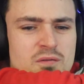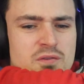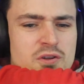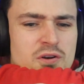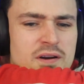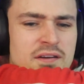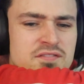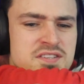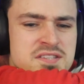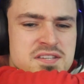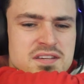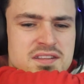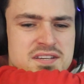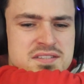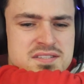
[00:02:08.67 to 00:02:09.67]
don't you don't have to
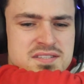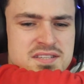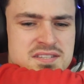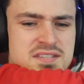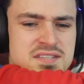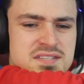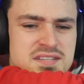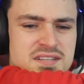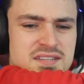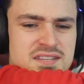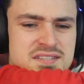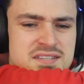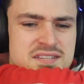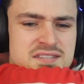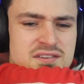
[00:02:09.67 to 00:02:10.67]
see this. This isn't
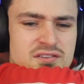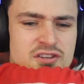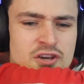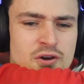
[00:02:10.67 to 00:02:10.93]
this isn't